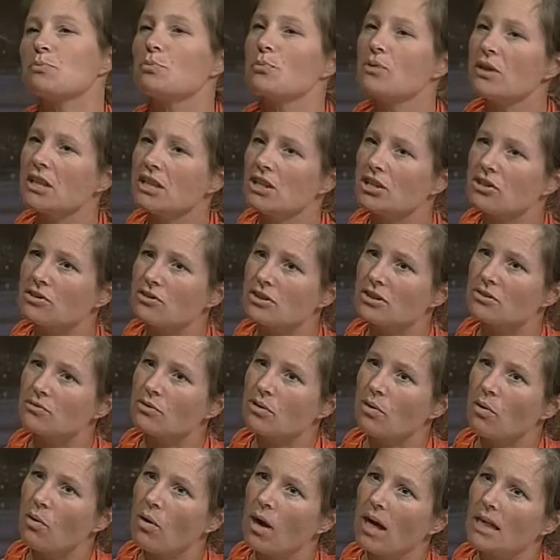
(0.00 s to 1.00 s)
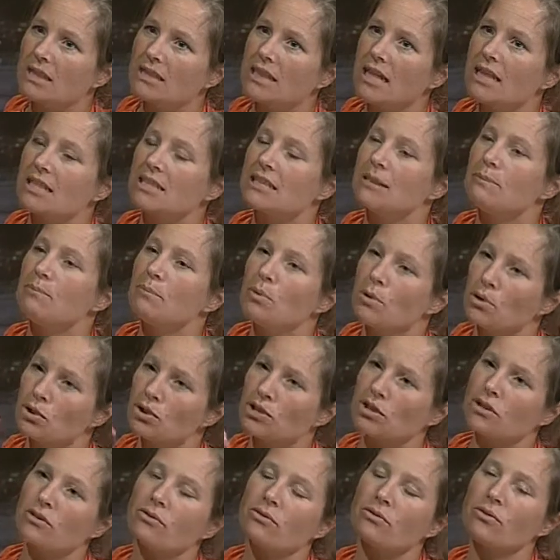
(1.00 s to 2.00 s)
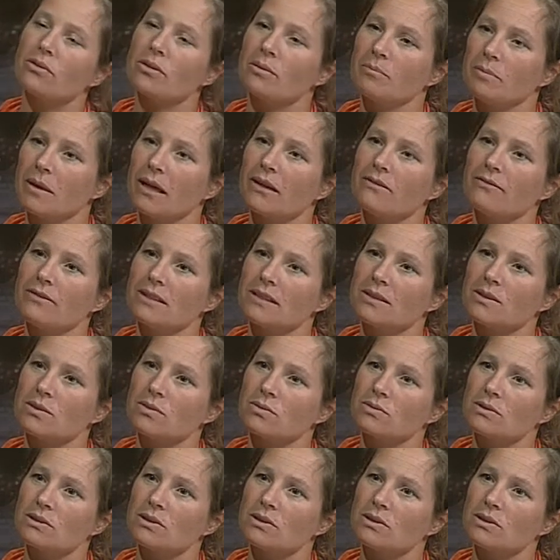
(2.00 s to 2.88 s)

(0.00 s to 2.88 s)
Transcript: pressure is required to actually push it through the blood vessel.